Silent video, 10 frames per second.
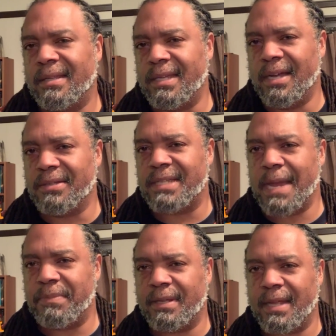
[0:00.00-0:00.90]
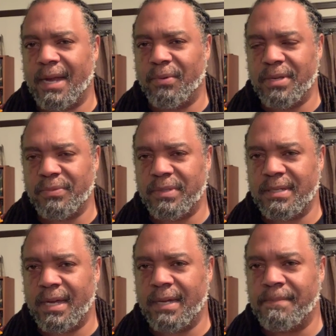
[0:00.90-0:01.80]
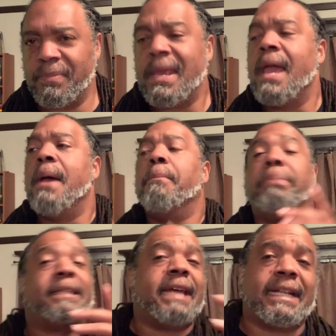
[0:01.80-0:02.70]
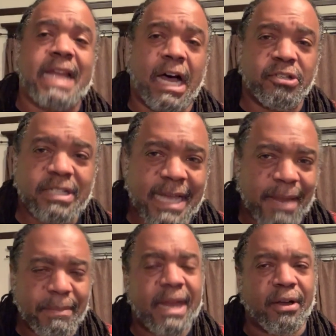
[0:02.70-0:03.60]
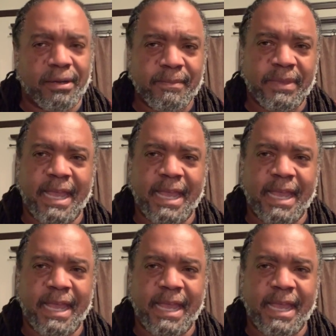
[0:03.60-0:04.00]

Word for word: the young skeptic that I was would say. But technology got better,